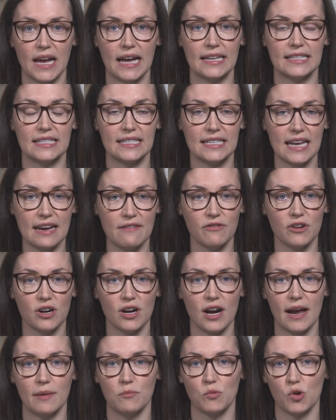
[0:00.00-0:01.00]
and safer
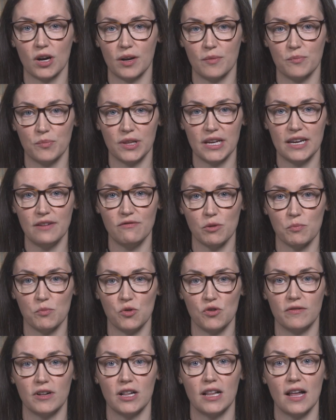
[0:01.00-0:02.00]
and more complete
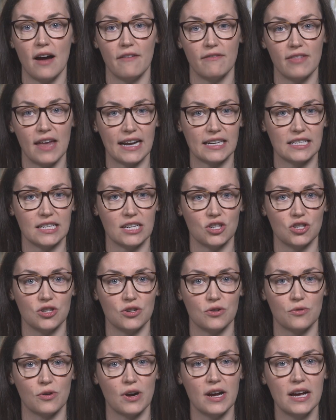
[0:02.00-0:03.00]
removal of that
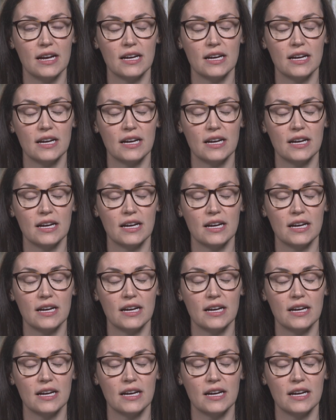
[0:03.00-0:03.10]
tissue